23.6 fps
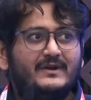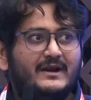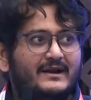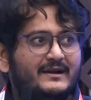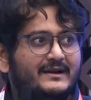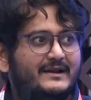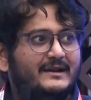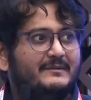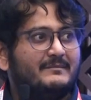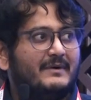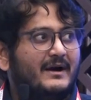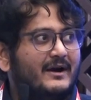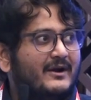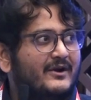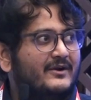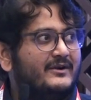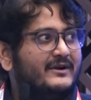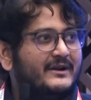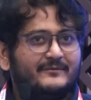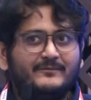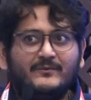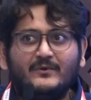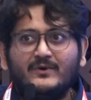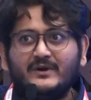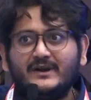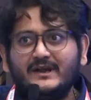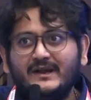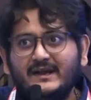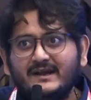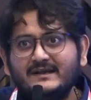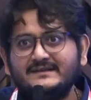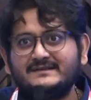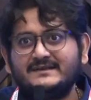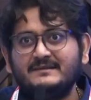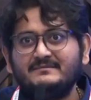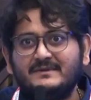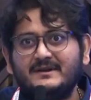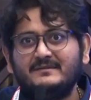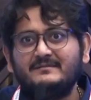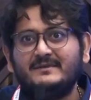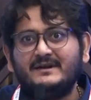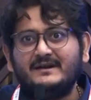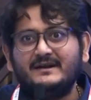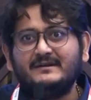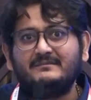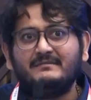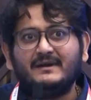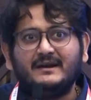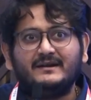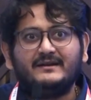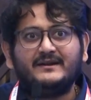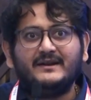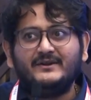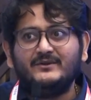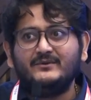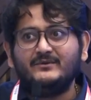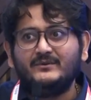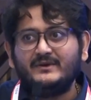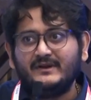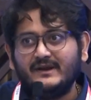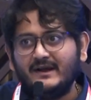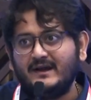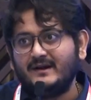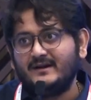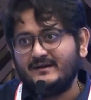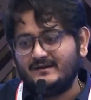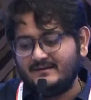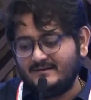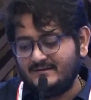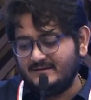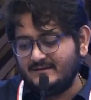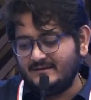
antibiotic for asymptomatic bacteriuria.